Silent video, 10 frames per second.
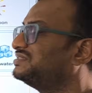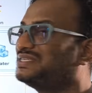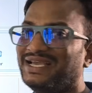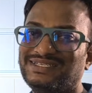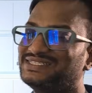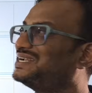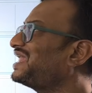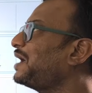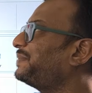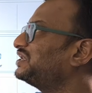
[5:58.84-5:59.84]
Changes that
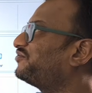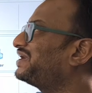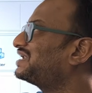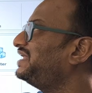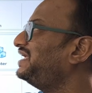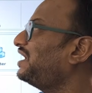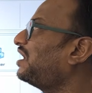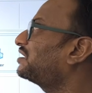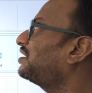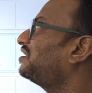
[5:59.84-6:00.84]
happen quickly
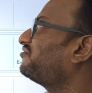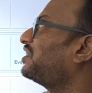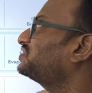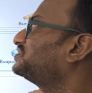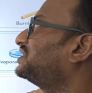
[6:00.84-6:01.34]
are called fast